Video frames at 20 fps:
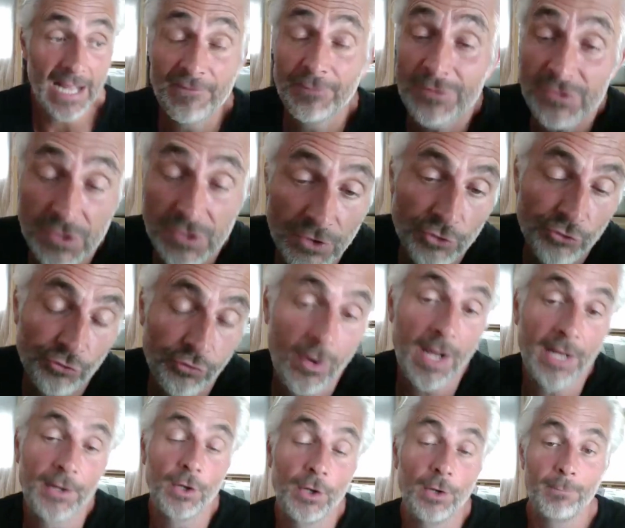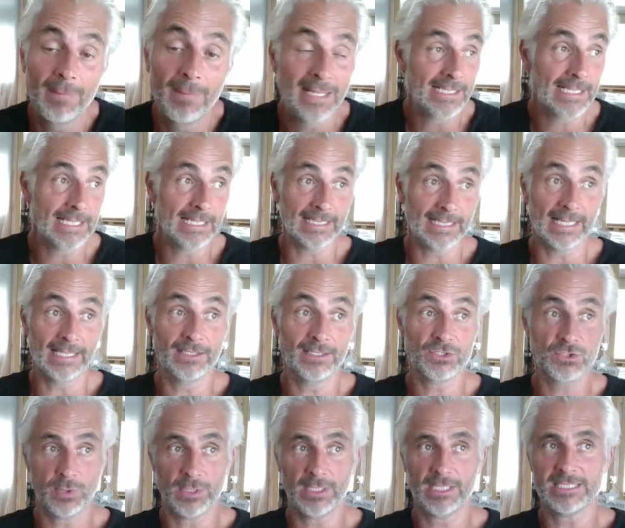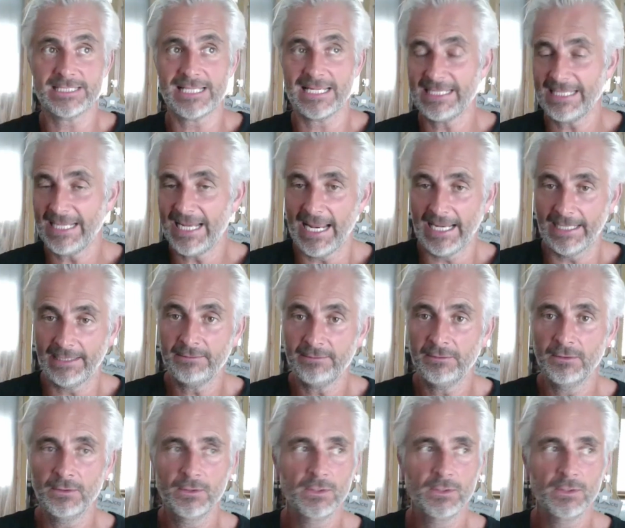Everyone's going to try and earn money again as quick yeah. as they can.